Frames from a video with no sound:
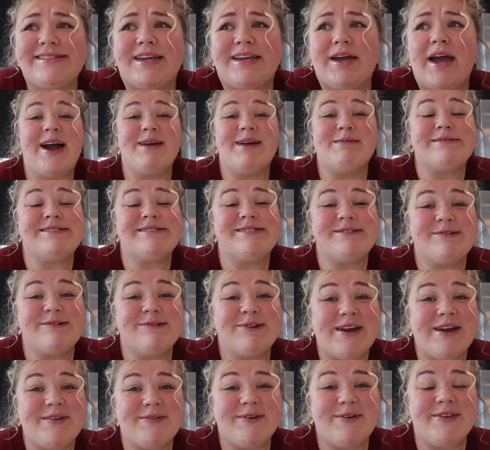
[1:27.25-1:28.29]
Like I'm so
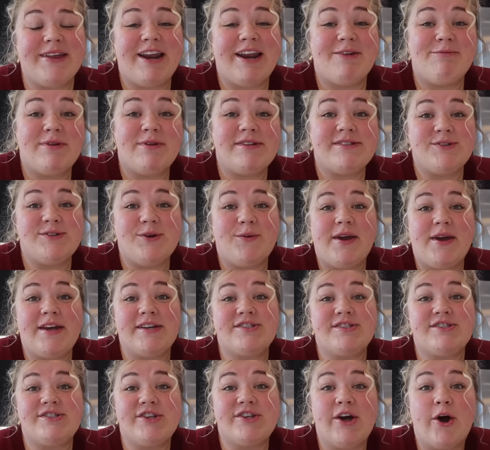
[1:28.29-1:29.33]
grateful that I've been doing
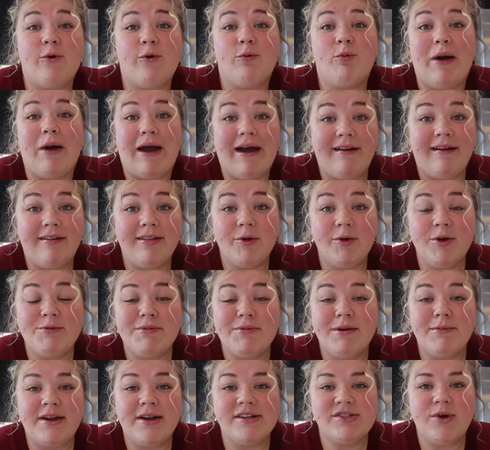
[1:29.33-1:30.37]
so well with
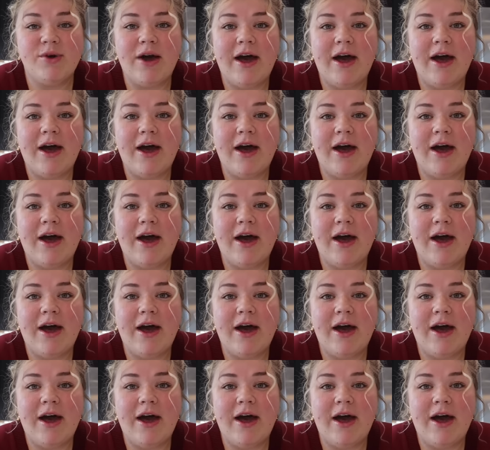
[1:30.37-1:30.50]
my mental